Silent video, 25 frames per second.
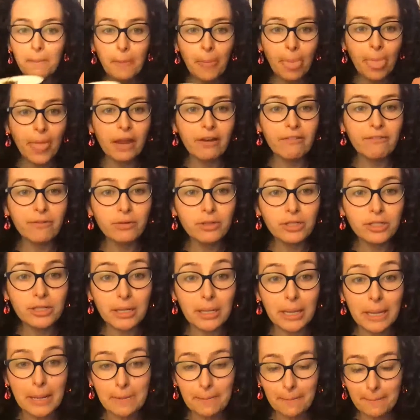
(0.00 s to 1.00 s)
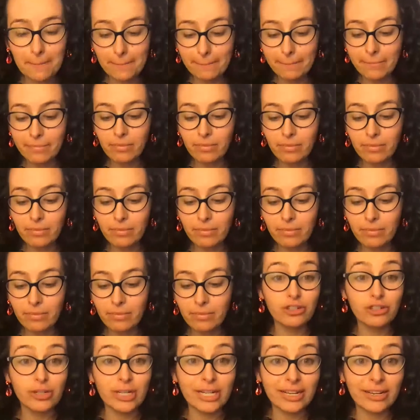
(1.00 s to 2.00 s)
And fortunately, I'm used
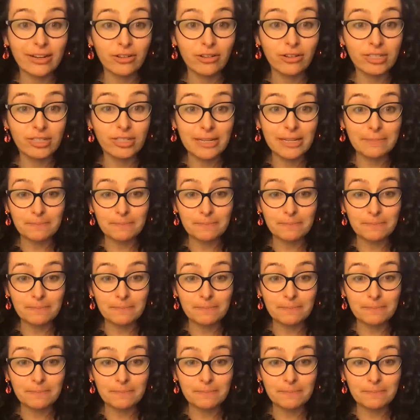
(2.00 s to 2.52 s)
to drinking hot tea.